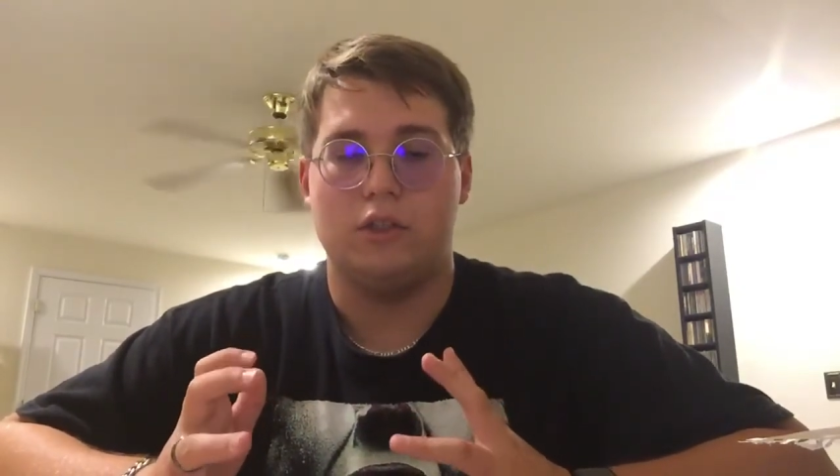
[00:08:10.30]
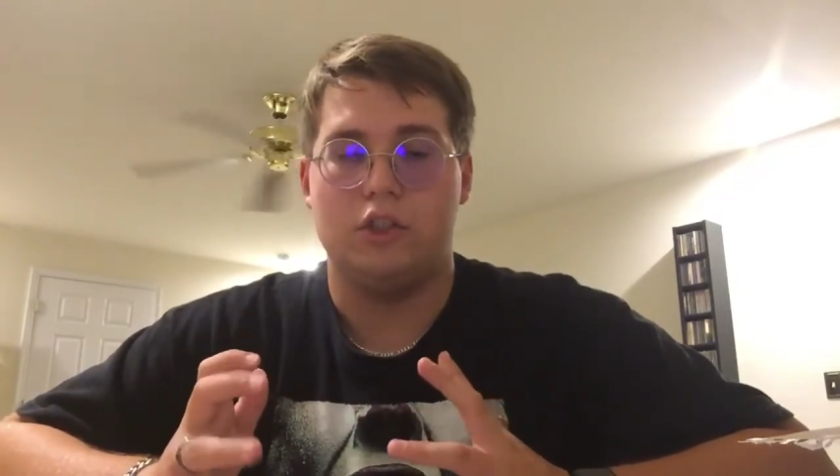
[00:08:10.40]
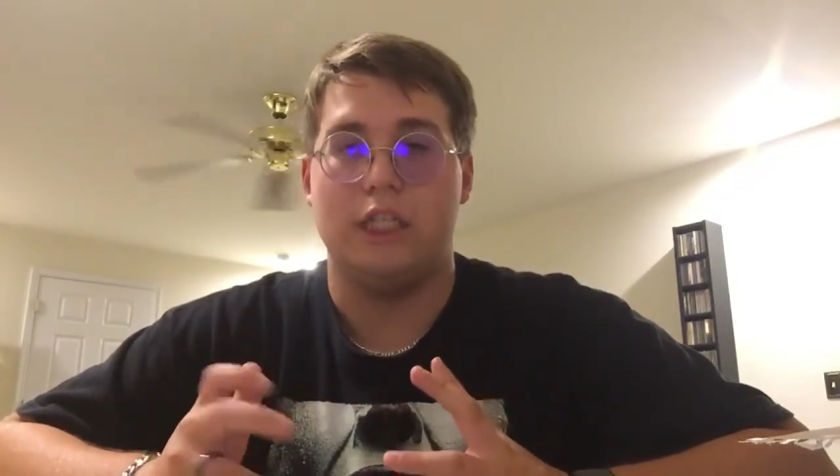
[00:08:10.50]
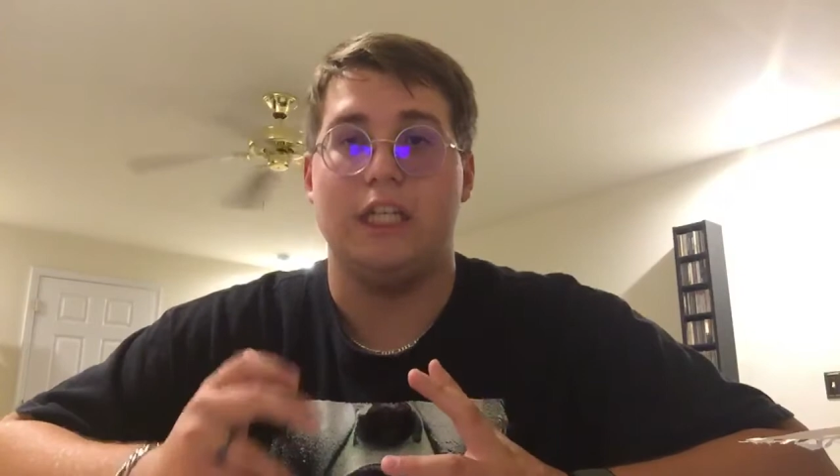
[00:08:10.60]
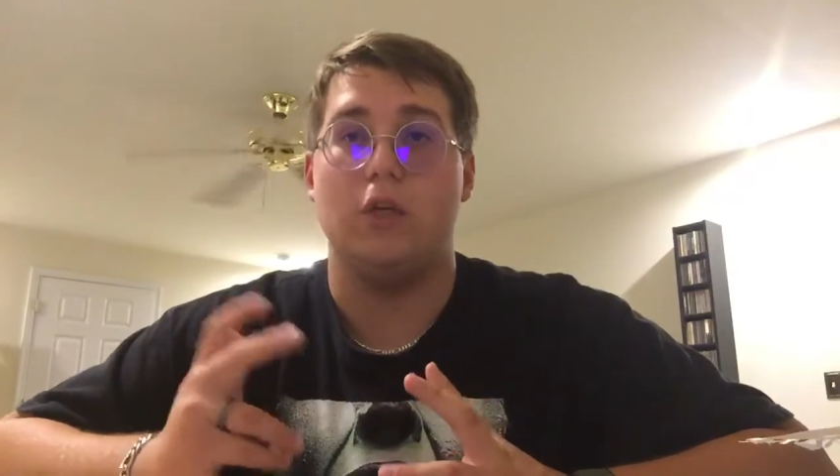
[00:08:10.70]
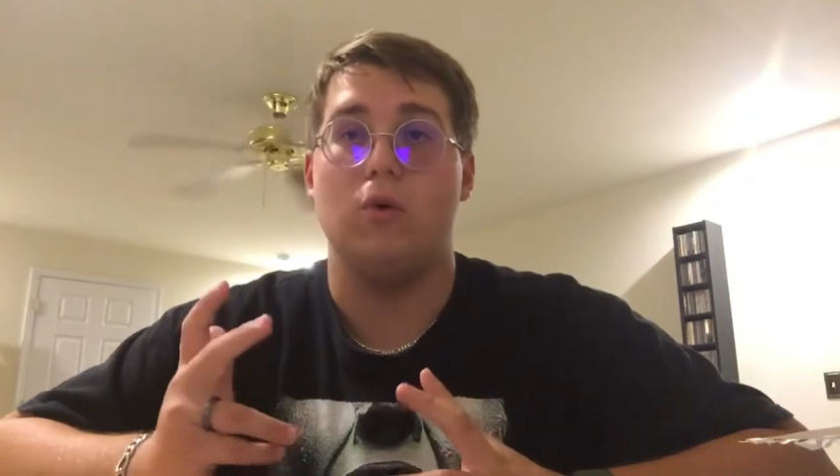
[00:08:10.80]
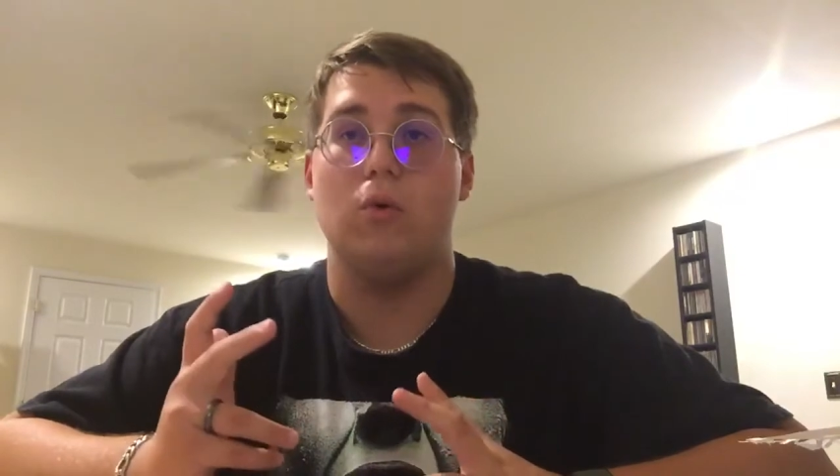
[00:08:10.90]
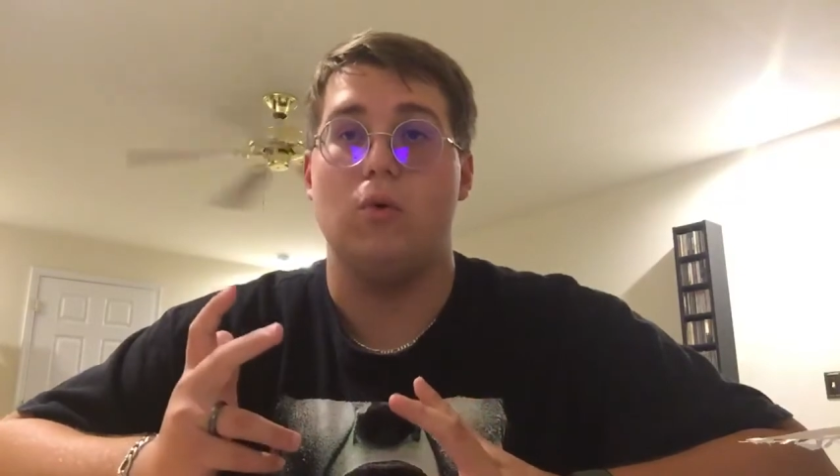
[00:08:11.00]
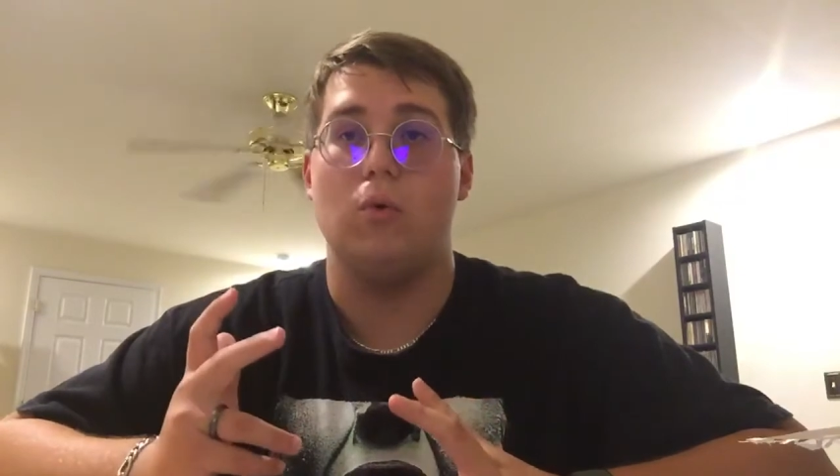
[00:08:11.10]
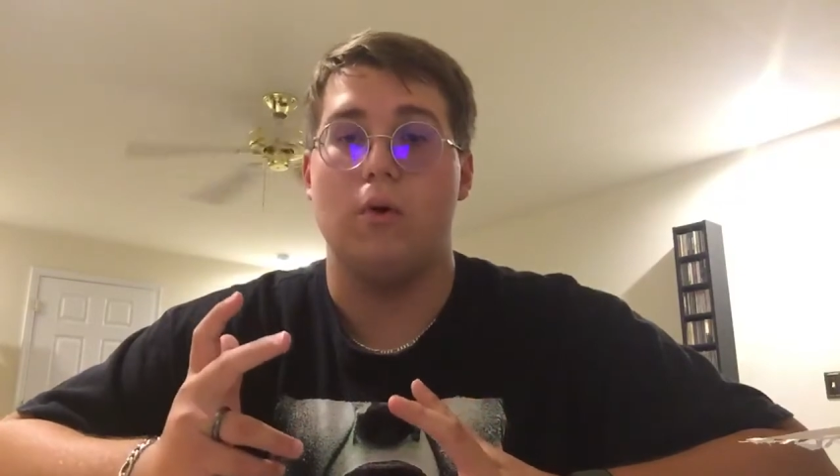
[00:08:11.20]

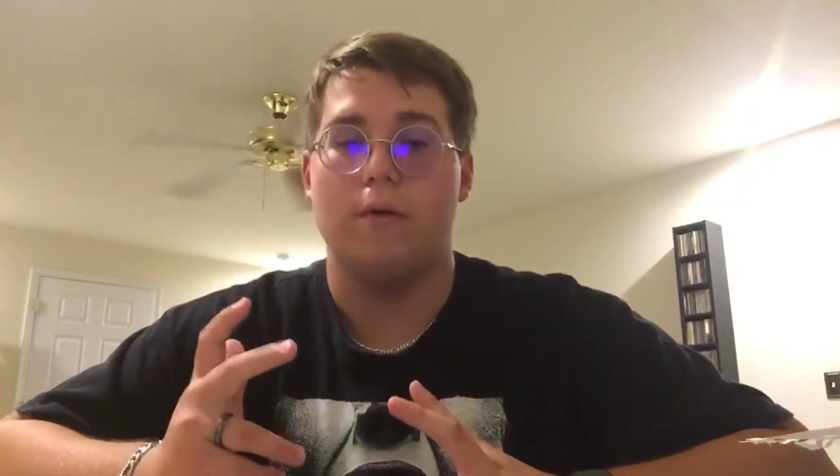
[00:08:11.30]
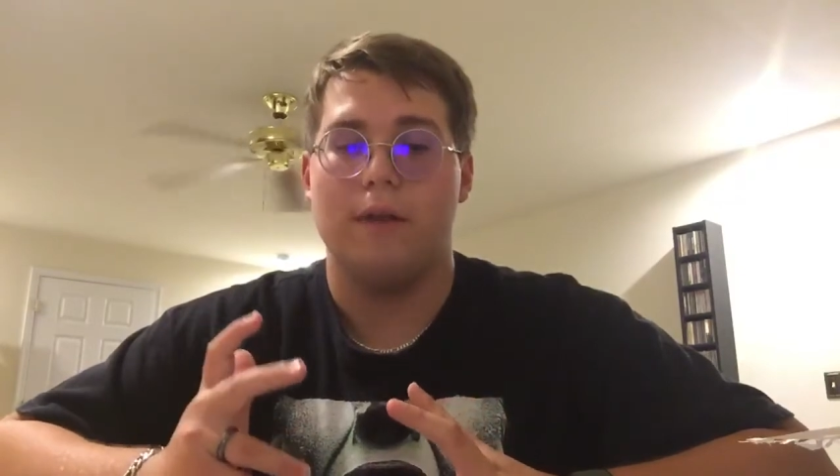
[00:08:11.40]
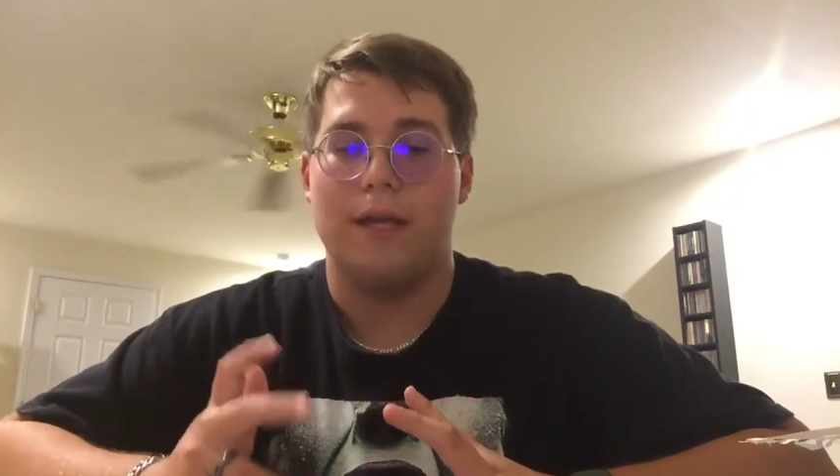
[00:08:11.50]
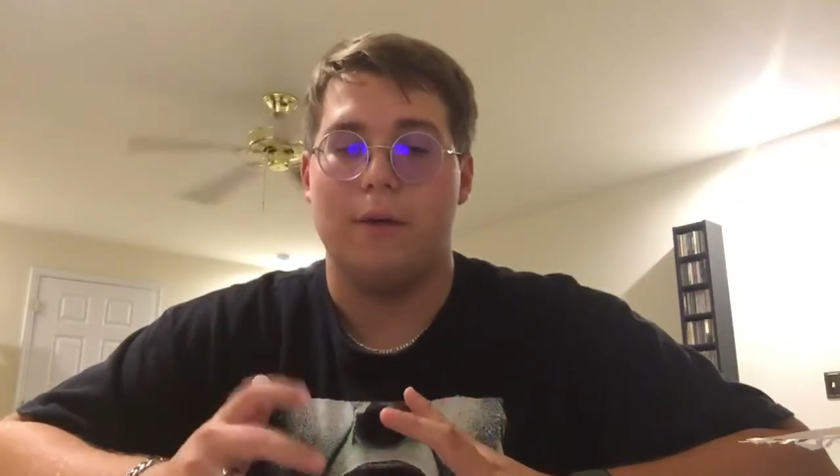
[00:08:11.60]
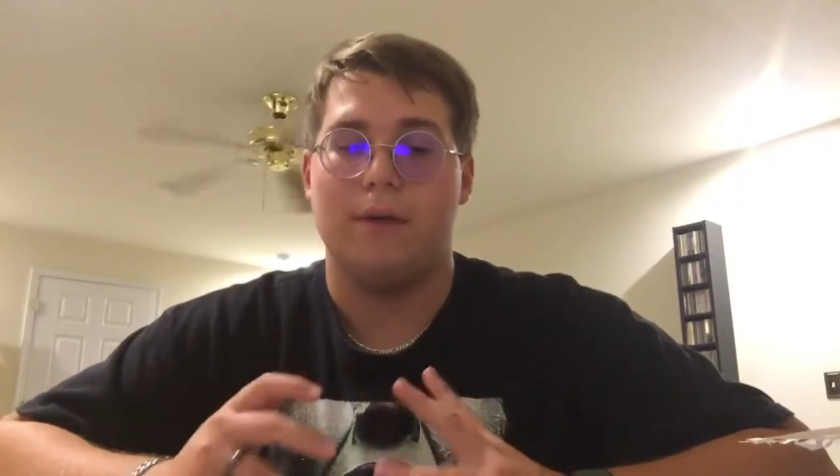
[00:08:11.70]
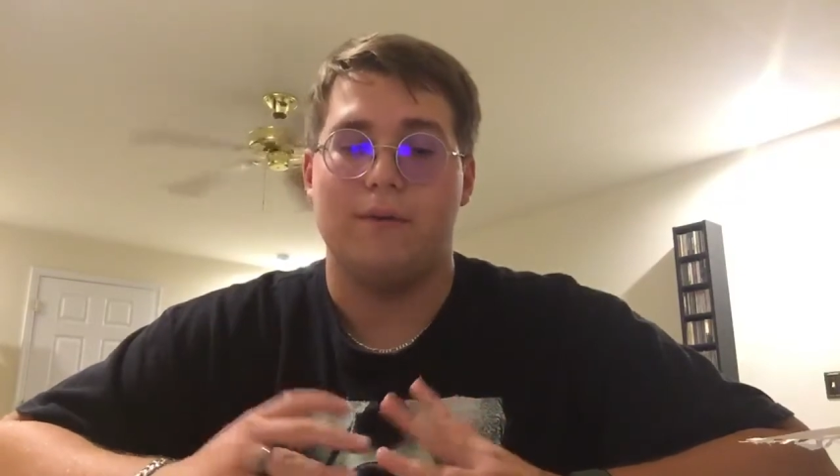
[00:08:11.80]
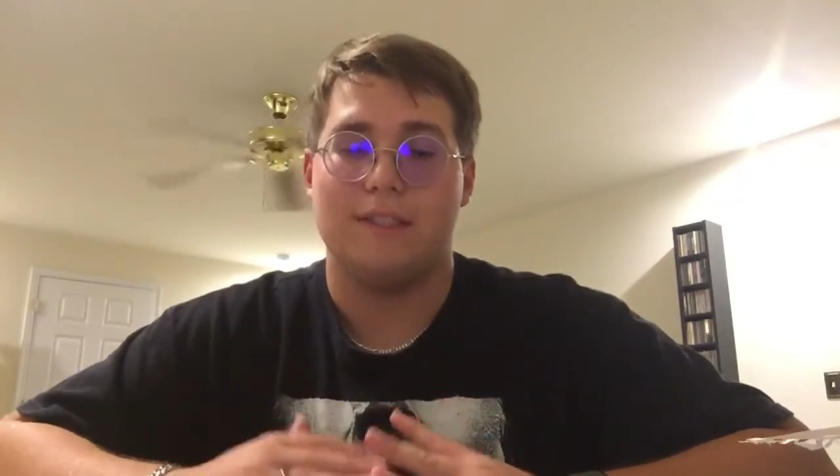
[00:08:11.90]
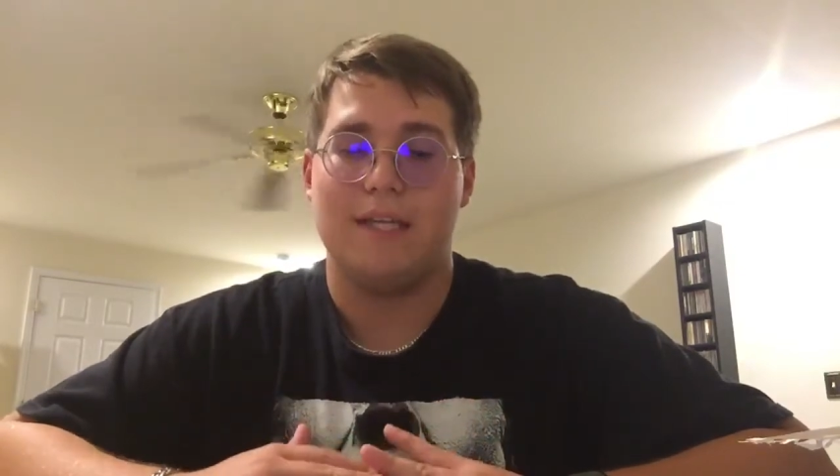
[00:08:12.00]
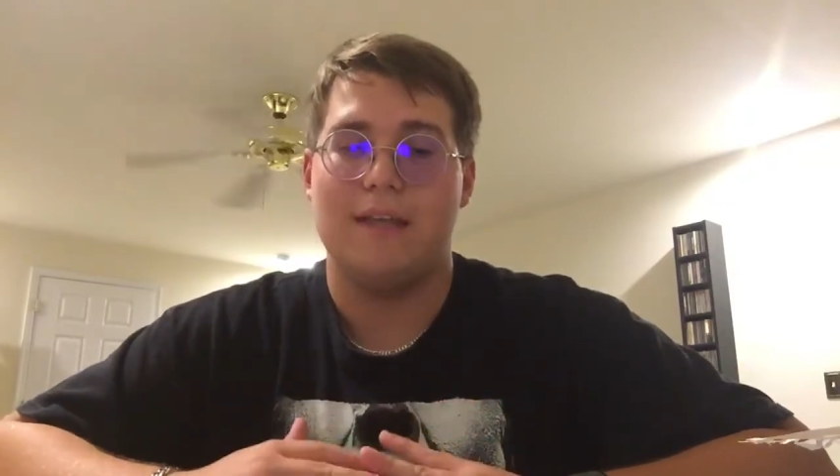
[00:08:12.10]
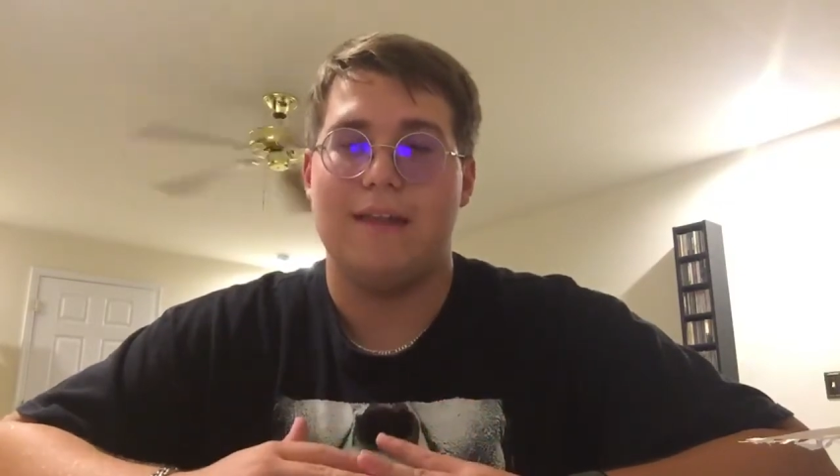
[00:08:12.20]
Chi-Yu. And when he would
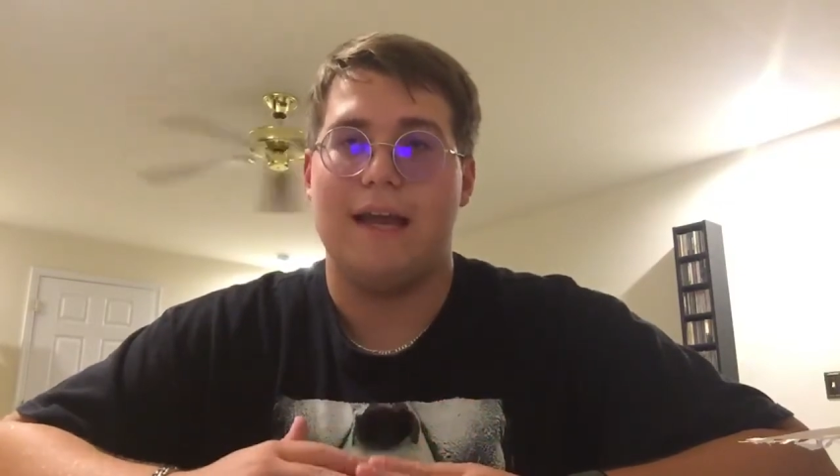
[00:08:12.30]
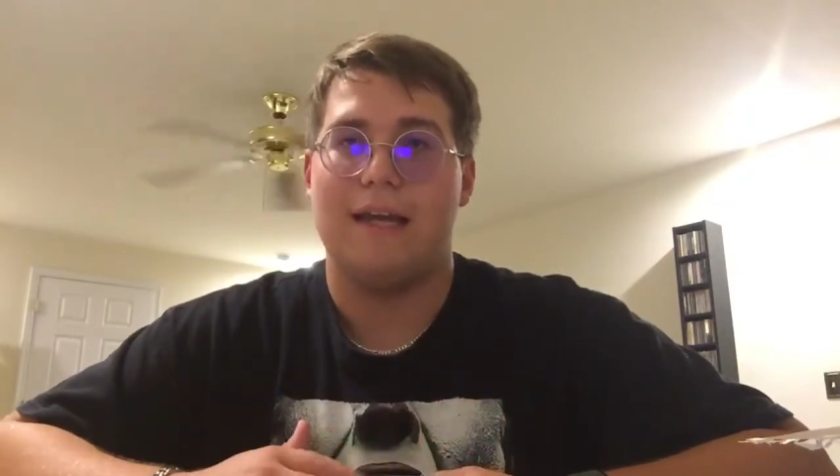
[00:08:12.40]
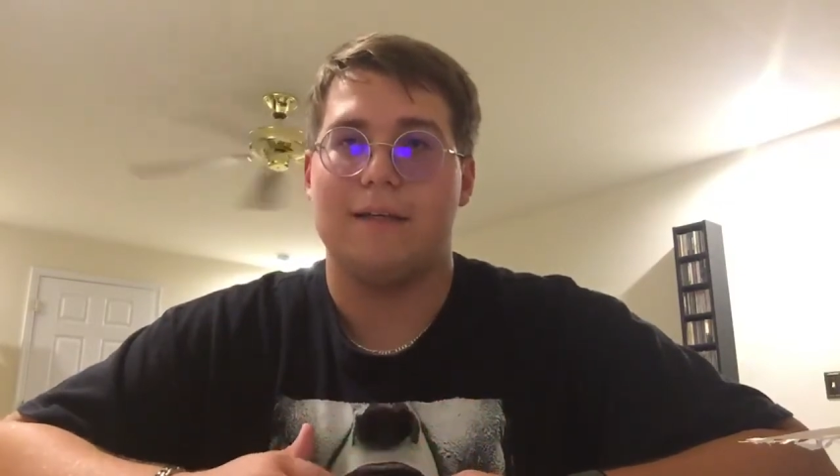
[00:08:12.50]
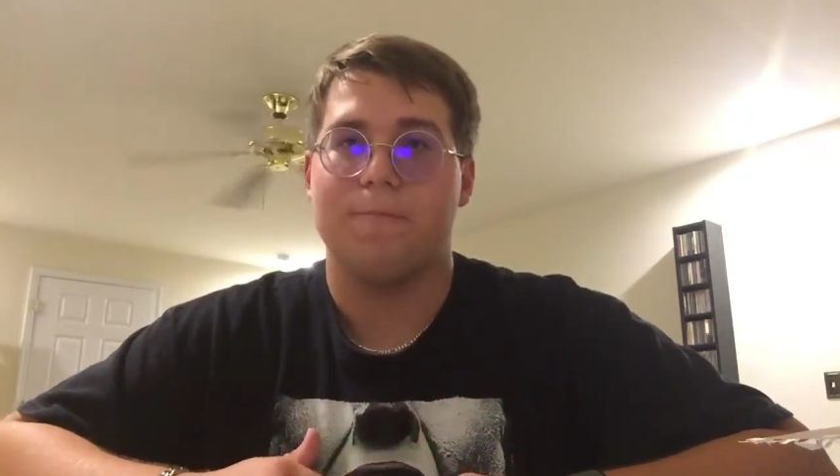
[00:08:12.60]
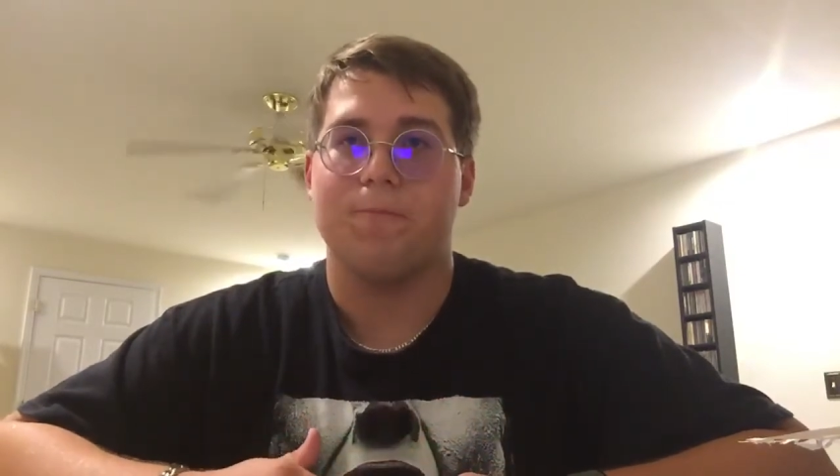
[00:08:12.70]
say that,